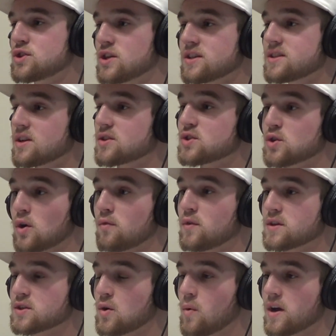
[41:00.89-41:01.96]
So
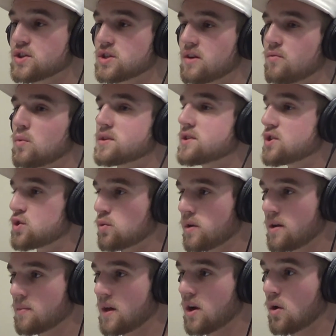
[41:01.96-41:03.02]
just a surface question
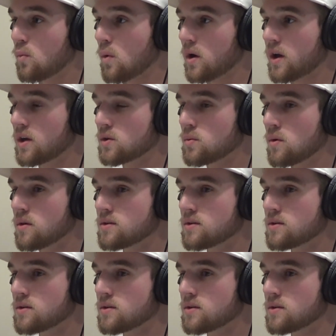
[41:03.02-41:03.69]
of what's a dream that you're